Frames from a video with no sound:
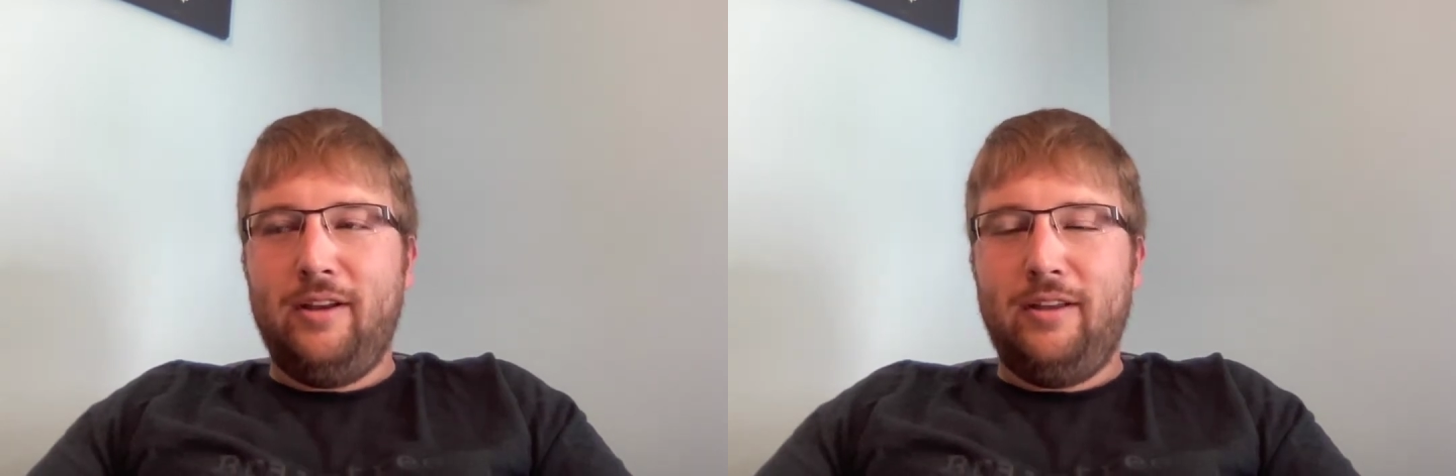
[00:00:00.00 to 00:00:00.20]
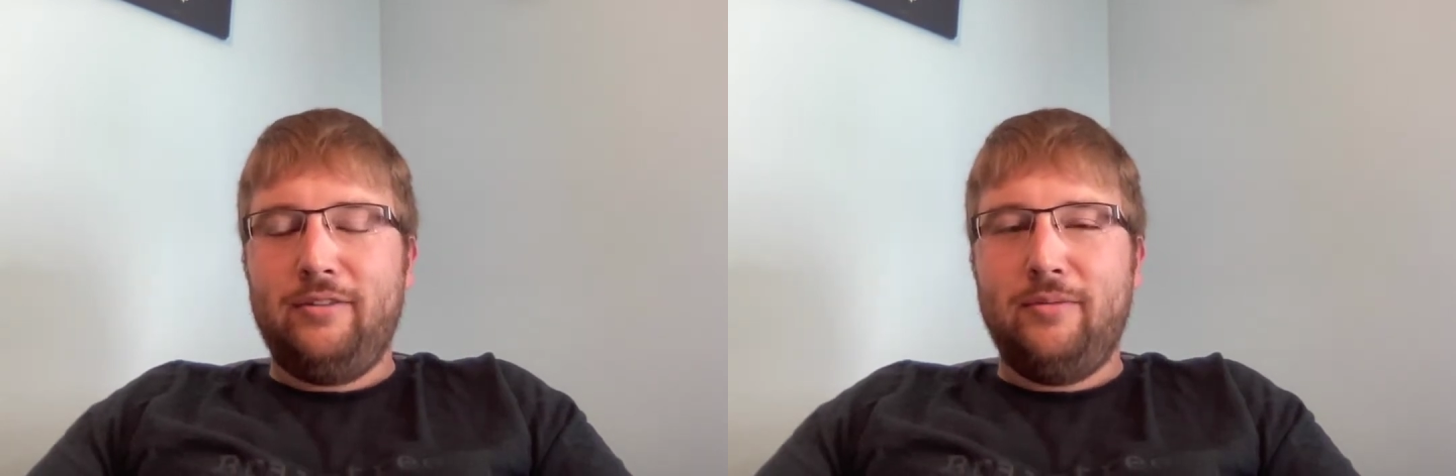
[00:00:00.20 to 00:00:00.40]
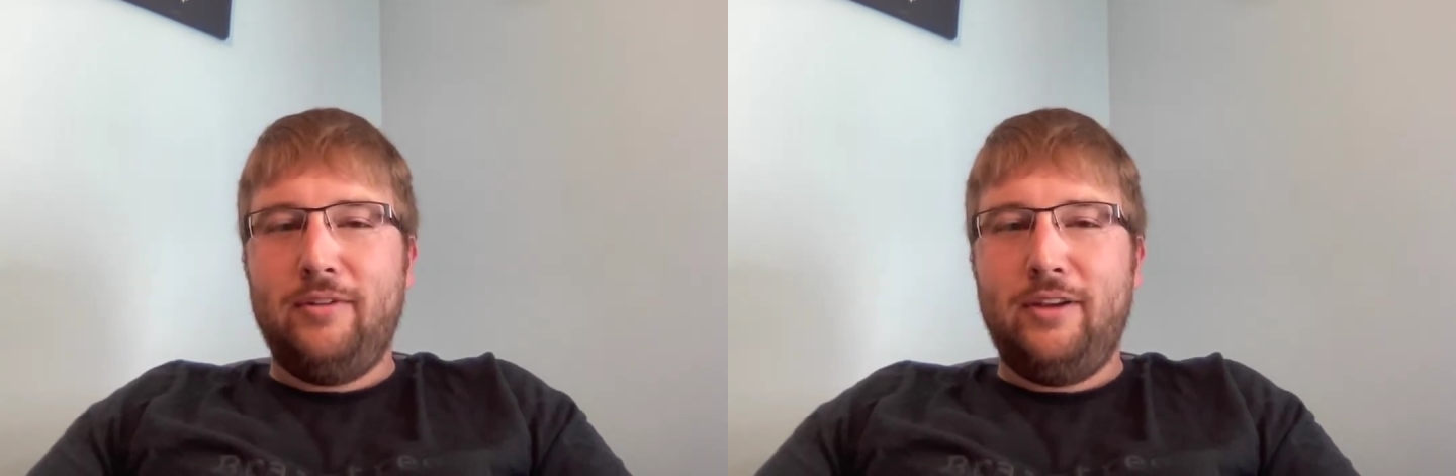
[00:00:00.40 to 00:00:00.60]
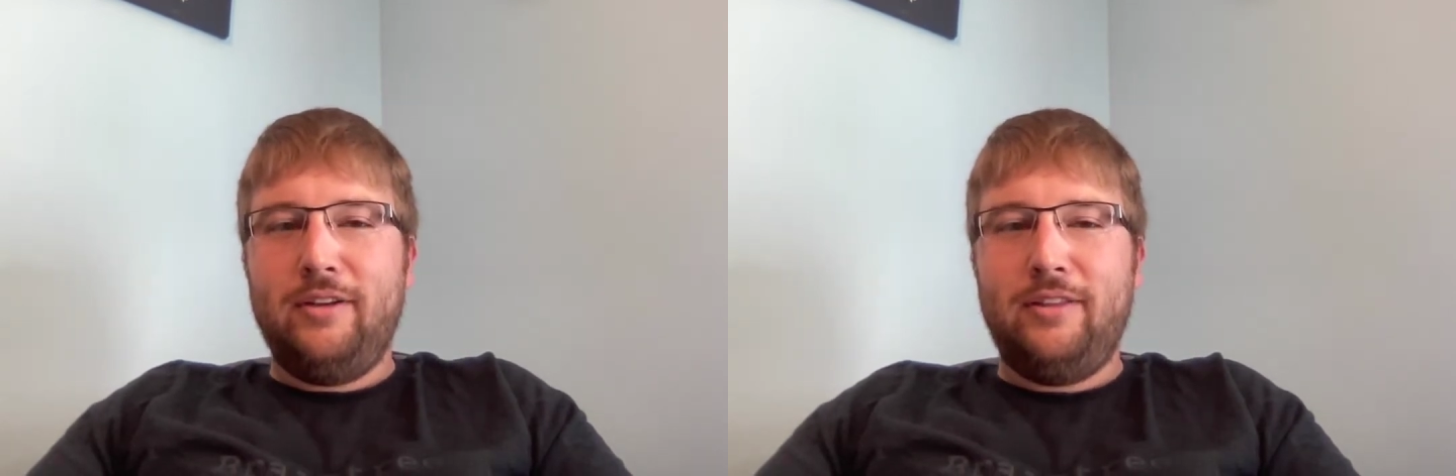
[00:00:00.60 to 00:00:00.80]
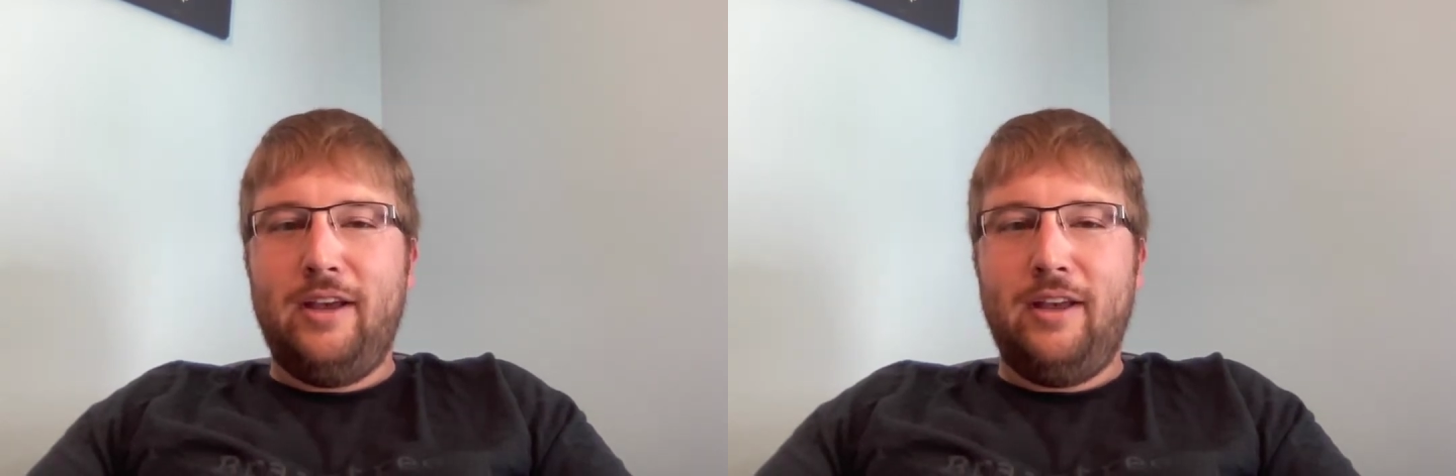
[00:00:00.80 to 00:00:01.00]
And so when they
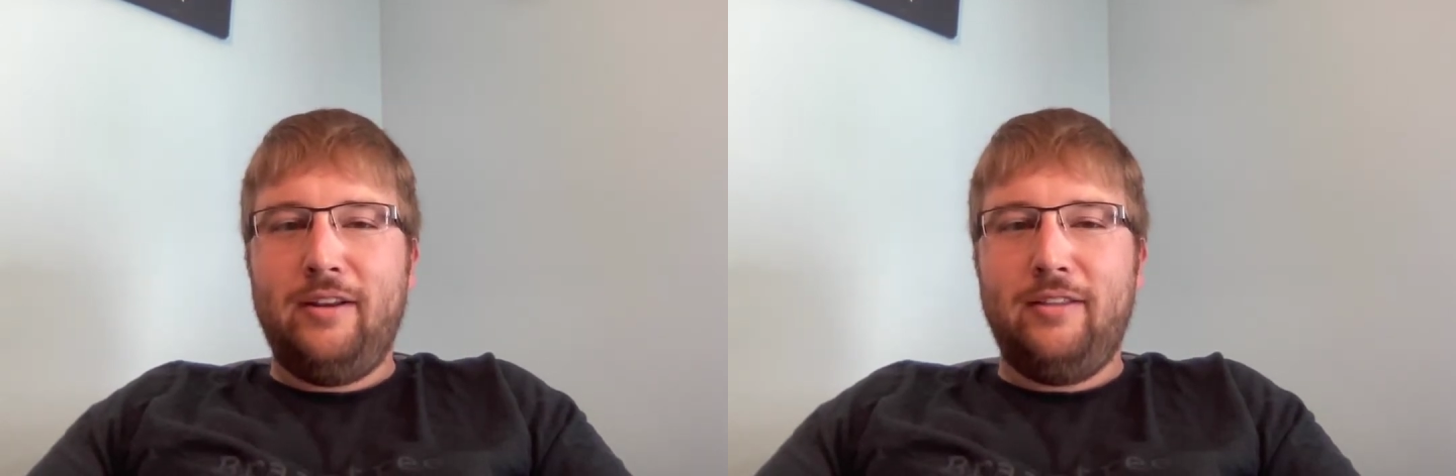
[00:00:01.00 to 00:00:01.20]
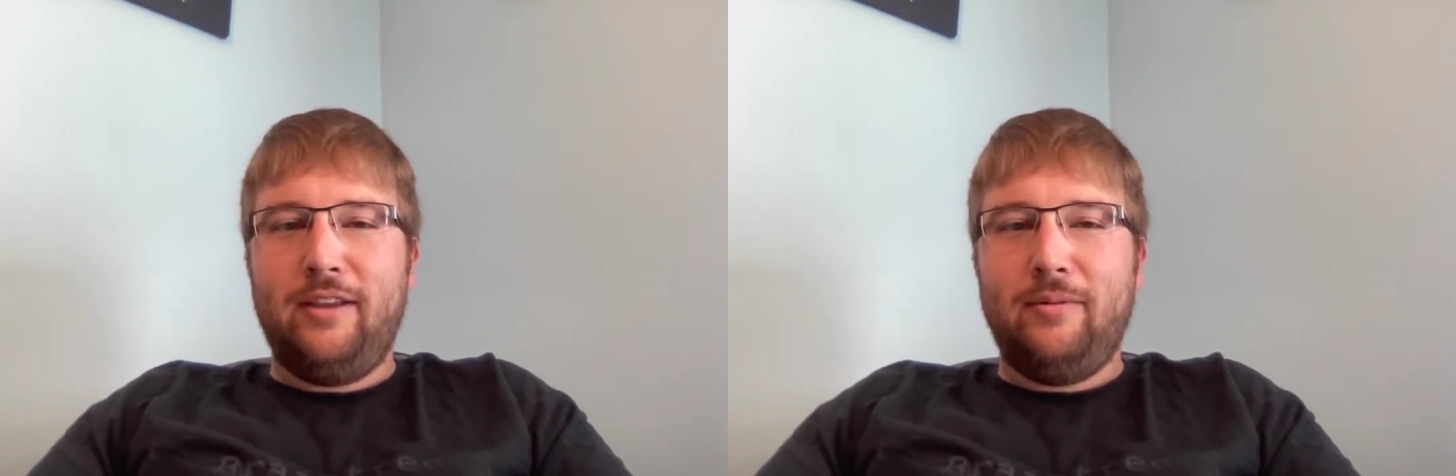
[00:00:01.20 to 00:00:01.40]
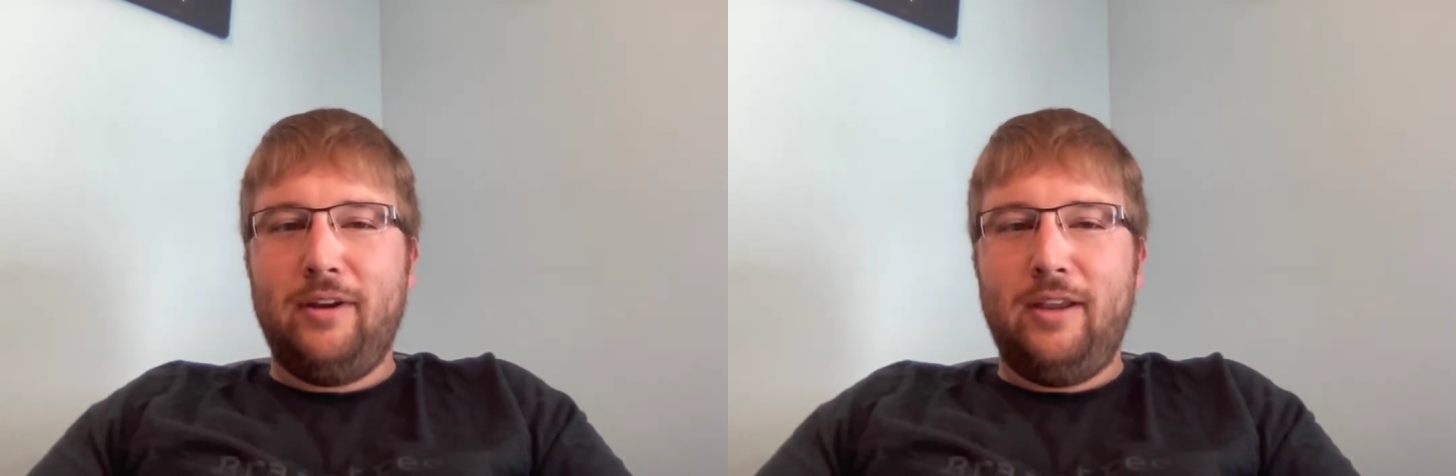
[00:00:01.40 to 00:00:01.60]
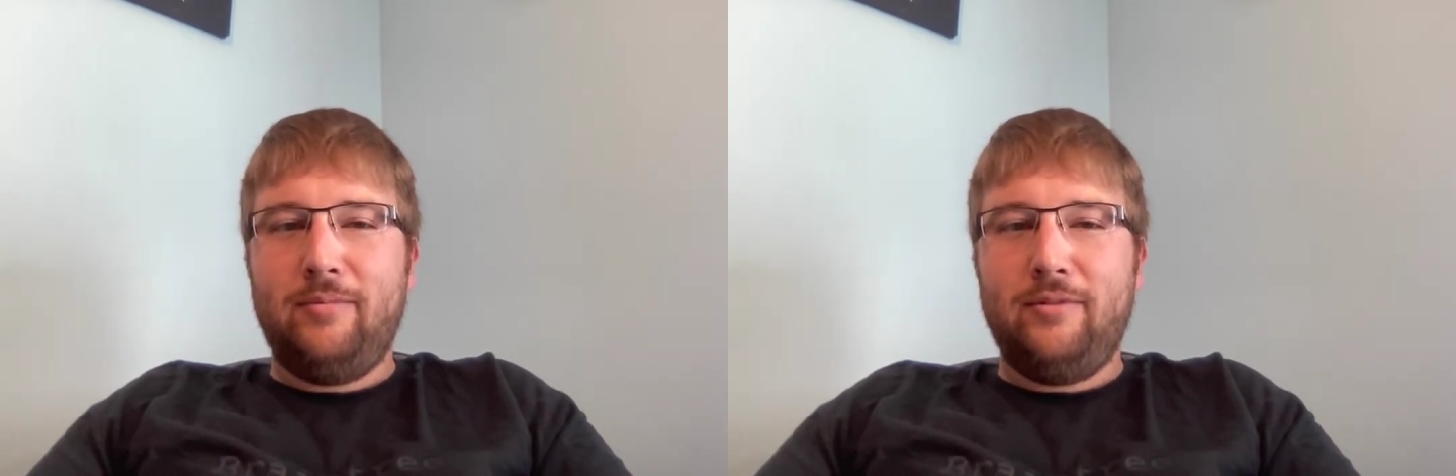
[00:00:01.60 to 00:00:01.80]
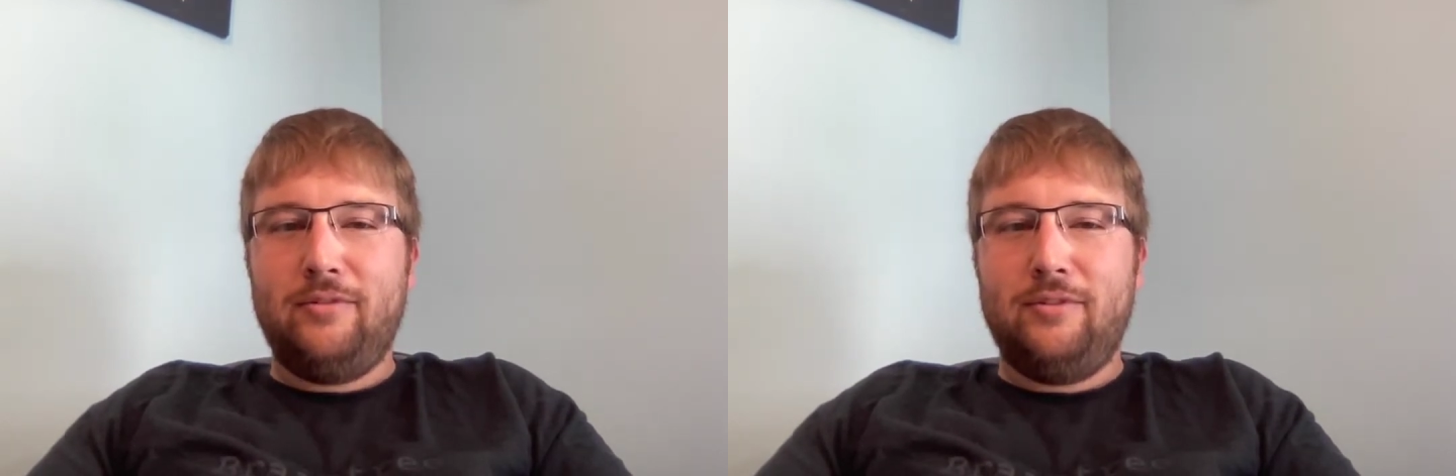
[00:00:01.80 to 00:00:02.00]
did that, they were
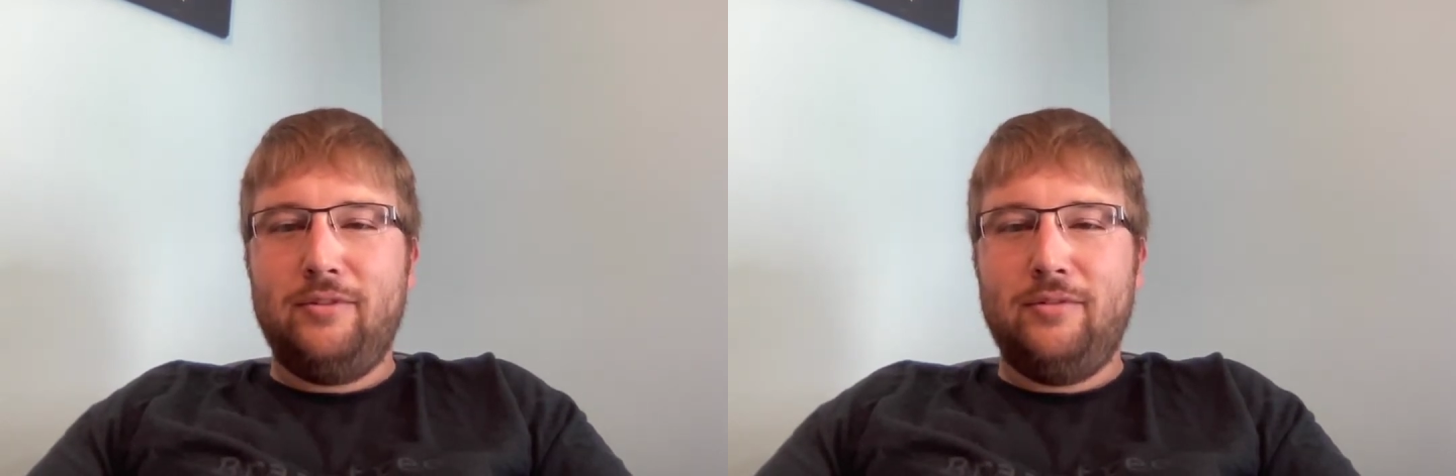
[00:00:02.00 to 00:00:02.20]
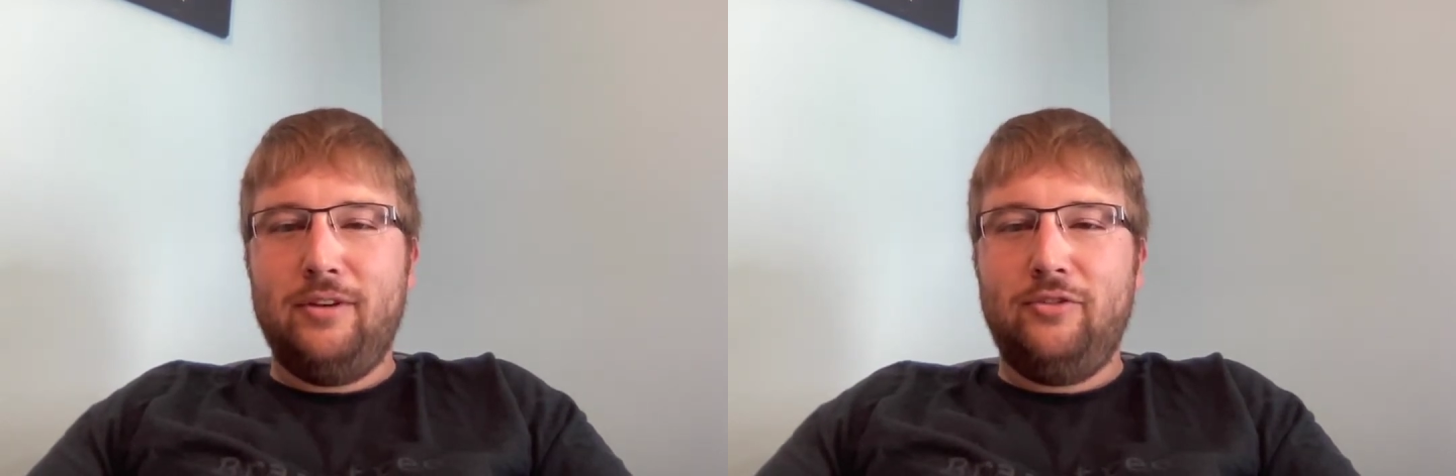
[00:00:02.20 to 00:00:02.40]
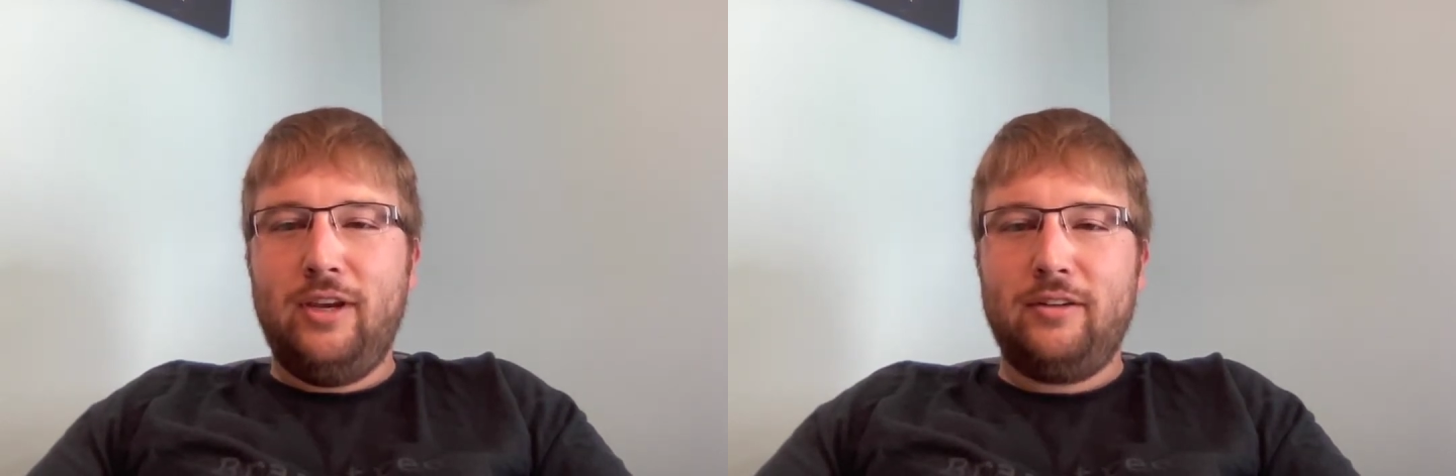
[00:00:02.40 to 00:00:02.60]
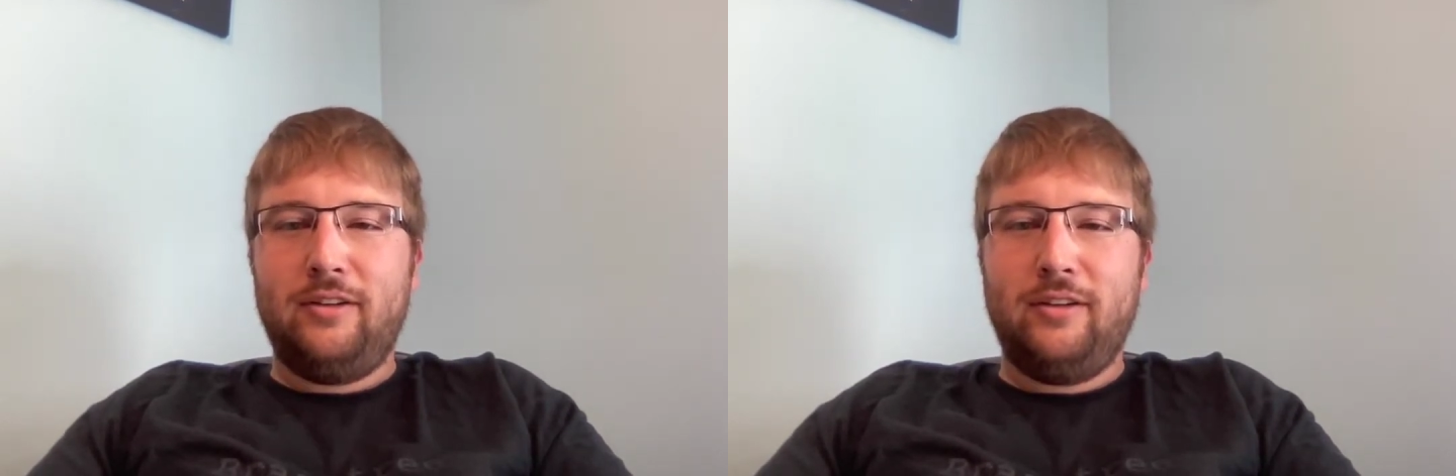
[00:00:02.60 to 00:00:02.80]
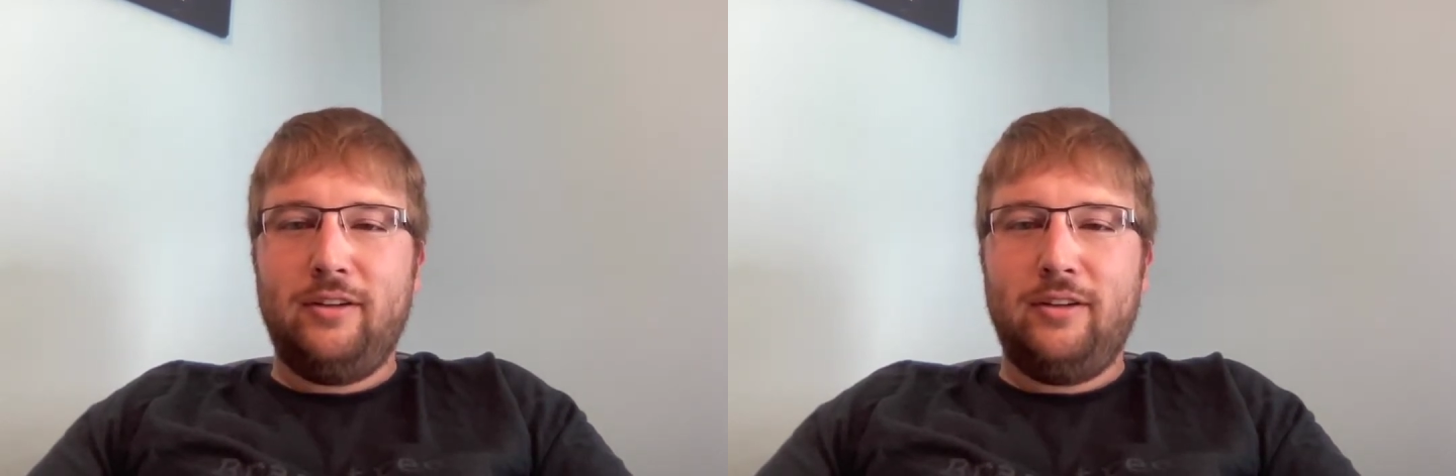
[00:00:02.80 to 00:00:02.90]
able to inject